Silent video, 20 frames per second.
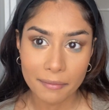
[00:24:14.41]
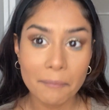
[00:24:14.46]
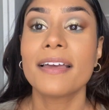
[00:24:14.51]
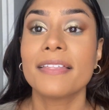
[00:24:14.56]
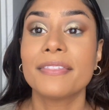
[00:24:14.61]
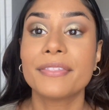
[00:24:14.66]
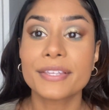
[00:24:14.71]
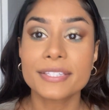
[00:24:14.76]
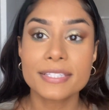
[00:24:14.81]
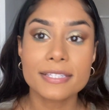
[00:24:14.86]

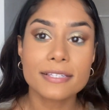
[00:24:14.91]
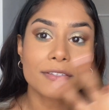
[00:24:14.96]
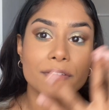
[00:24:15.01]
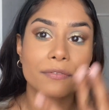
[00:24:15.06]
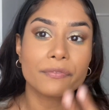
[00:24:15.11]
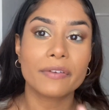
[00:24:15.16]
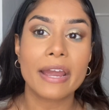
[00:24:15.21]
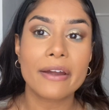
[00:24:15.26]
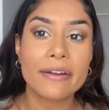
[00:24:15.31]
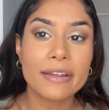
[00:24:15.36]
This is
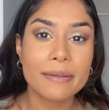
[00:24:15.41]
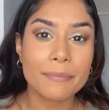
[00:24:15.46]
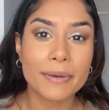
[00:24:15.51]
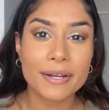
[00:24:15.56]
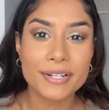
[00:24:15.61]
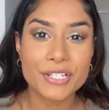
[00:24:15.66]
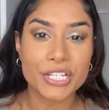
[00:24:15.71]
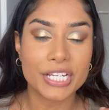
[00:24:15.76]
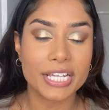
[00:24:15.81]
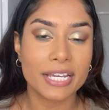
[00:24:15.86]
very
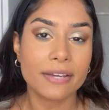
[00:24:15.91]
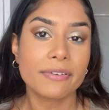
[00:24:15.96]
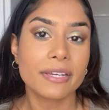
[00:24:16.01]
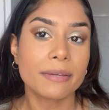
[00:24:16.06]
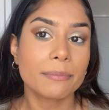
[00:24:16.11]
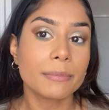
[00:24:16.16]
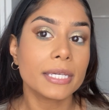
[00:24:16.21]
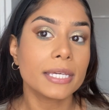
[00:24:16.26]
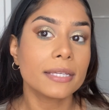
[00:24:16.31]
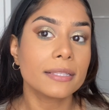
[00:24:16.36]
much giving
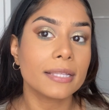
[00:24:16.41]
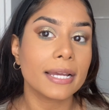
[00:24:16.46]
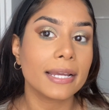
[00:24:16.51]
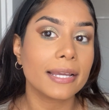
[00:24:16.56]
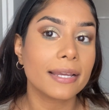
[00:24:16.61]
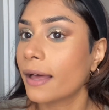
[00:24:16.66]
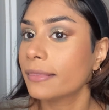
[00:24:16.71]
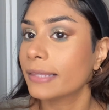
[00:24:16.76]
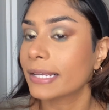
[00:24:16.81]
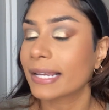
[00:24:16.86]
me like
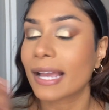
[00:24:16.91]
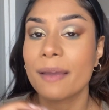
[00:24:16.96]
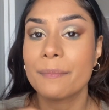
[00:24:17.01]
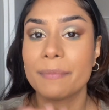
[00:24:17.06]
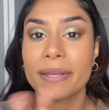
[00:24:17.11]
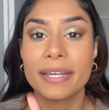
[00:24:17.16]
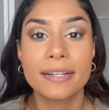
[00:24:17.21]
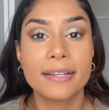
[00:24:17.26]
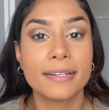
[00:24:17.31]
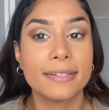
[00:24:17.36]
I'm
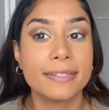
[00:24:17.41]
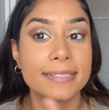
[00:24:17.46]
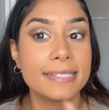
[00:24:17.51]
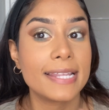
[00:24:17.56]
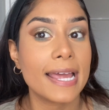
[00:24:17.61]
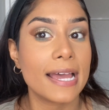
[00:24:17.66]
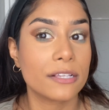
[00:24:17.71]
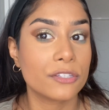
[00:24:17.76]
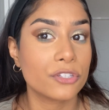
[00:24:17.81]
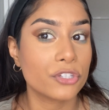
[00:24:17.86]
in a
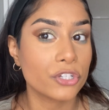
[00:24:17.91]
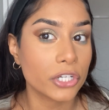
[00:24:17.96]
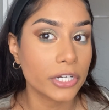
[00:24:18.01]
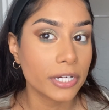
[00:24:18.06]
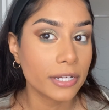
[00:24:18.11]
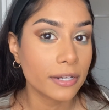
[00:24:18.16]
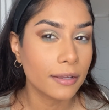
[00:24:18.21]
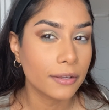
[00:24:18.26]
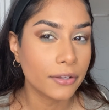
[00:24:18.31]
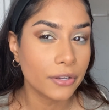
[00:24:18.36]

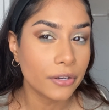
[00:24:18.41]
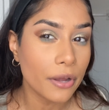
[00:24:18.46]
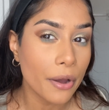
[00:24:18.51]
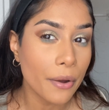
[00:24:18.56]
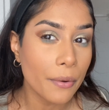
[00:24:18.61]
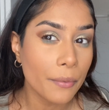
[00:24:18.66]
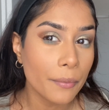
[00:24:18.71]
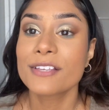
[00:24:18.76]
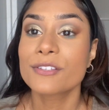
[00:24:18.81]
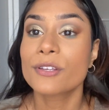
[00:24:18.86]
desert, you
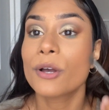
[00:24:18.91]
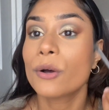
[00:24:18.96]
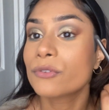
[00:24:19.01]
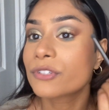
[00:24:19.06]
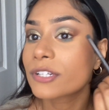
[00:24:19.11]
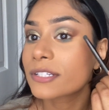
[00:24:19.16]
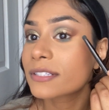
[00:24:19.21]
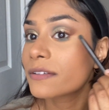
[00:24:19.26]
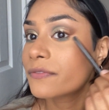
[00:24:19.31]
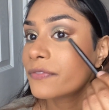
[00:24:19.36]
know? So
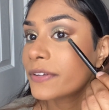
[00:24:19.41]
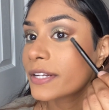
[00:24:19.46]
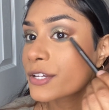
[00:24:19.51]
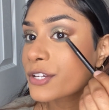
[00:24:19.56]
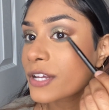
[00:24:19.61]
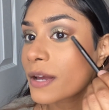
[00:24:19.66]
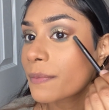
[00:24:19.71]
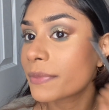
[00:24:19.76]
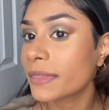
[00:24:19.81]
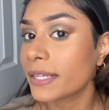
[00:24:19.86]
just to finish
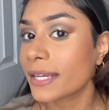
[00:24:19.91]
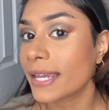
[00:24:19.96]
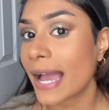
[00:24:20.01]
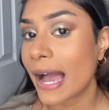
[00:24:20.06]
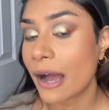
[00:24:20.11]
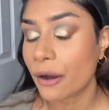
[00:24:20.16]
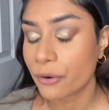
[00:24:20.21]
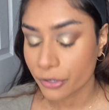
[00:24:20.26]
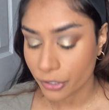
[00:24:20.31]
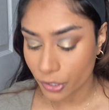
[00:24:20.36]
up the
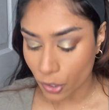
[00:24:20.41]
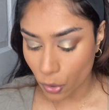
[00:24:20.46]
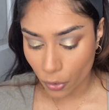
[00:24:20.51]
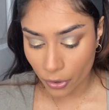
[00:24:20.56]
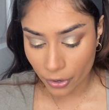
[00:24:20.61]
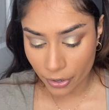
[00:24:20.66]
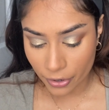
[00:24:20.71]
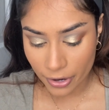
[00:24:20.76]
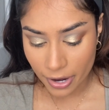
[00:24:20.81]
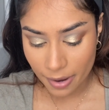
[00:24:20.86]
outer
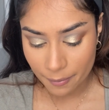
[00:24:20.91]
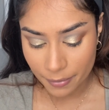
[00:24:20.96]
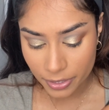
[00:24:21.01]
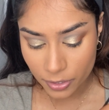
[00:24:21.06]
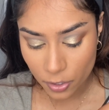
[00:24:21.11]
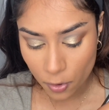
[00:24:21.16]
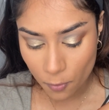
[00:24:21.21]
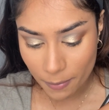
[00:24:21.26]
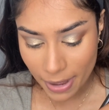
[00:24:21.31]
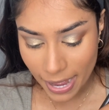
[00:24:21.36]
corner, I'm gonna
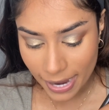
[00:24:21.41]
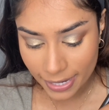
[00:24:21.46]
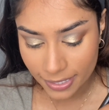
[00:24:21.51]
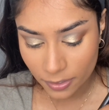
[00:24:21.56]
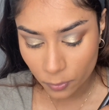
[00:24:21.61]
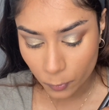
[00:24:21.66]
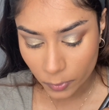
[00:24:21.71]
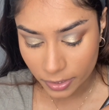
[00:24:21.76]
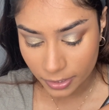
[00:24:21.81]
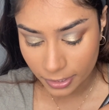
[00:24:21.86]
go back in
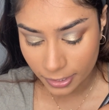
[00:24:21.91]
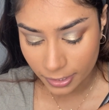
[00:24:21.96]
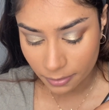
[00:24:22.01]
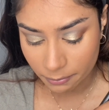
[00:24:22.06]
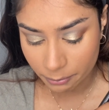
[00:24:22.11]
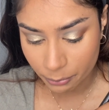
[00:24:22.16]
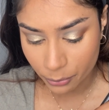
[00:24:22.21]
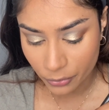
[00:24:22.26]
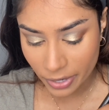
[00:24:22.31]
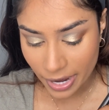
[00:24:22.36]
with the
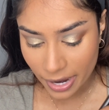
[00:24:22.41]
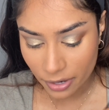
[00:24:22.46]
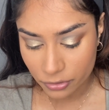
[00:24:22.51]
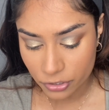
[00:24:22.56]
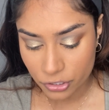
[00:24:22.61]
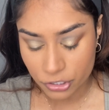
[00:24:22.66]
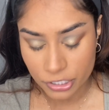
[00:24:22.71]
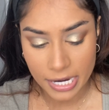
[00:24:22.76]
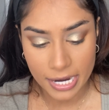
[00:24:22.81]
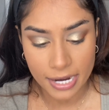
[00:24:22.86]
brown
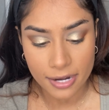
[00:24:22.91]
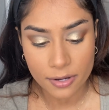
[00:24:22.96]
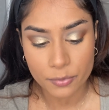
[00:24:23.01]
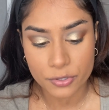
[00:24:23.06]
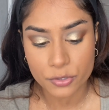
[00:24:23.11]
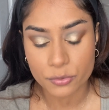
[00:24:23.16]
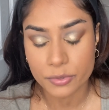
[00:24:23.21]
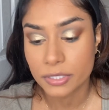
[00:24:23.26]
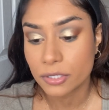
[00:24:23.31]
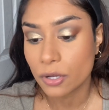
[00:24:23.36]
shade,
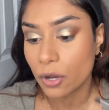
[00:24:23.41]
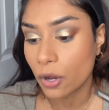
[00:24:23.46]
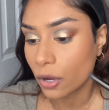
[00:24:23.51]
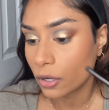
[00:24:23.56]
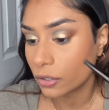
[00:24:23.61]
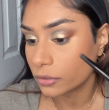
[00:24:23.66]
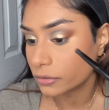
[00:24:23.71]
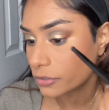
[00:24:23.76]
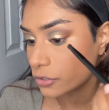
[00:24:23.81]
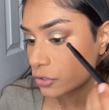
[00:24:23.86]
which was
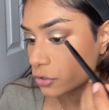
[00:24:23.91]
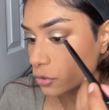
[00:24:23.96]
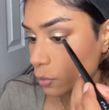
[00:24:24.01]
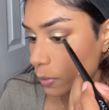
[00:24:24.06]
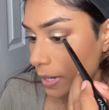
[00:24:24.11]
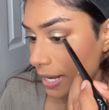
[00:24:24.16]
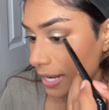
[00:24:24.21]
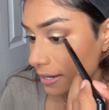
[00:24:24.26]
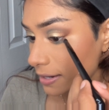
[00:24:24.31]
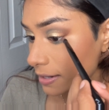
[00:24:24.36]
called
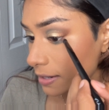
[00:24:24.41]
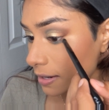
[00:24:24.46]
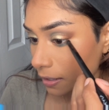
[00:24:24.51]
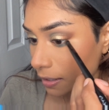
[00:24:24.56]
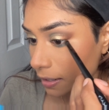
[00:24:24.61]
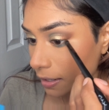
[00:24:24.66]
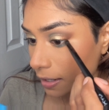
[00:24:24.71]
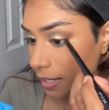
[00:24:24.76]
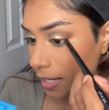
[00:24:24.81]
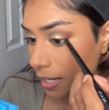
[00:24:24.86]
Suede.
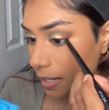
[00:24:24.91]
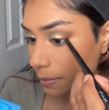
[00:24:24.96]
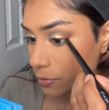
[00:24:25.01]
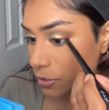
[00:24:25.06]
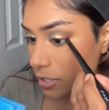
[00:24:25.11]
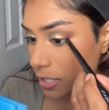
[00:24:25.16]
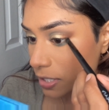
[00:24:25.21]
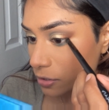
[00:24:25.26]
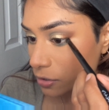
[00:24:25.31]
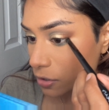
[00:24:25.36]
And I'm
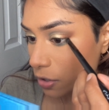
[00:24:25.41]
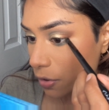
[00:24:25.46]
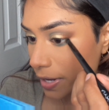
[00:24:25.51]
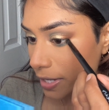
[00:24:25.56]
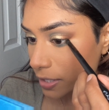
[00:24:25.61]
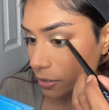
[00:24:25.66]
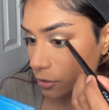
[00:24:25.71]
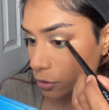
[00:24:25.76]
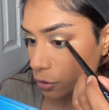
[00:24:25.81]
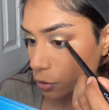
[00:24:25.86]
just
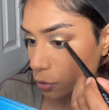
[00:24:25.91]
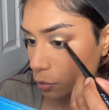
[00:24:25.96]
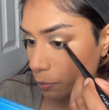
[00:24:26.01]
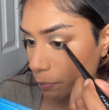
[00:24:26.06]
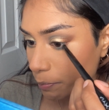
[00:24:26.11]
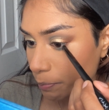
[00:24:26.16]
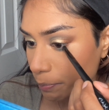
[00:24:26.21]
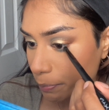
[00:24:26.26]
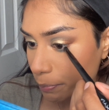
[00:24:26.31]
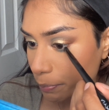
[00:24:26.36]
going to
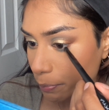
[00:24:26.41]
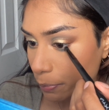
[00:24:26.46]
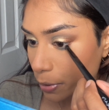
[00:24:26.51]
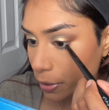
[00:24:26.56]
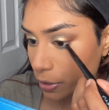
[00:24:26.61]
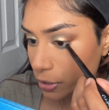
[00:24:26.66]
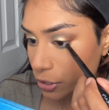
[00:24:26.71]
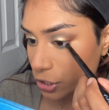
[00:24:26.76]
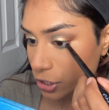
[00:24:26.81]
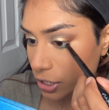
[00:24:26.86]

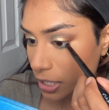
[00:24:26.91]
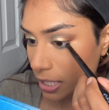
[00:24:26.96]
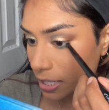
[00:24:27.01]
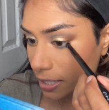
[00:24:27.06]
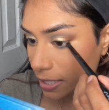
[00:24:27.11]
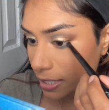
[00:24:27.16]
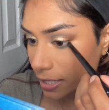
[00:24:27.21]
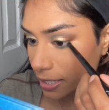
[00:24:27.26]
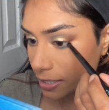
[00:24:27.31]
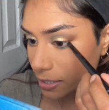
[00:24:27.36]
push it
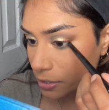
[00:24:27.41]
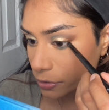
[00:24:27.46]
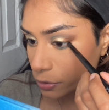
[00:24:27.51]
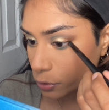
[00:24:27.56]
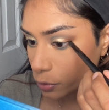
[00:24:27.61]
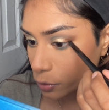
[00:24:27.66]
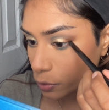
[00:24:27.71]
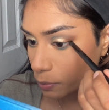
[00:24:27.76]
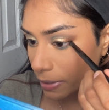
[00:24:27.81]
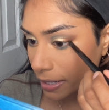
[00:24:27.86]

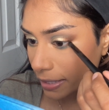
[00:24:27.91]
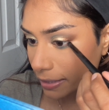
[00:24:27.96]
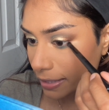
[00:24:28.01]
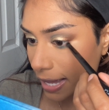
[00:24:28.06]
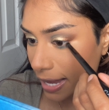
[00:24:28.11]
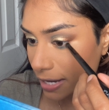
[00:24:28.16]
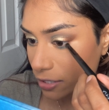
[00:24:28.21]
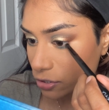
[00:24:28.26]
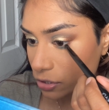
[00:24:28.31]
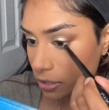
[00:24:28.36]
into my
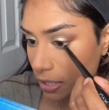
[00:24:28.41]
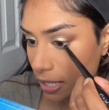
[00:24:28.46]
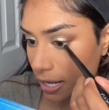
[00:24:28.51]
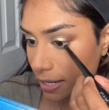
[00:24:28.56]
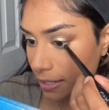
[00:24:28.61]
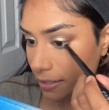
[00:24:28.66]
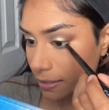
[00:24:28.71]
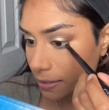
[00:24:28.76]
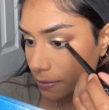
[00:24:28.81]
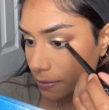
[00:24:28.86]
lash line.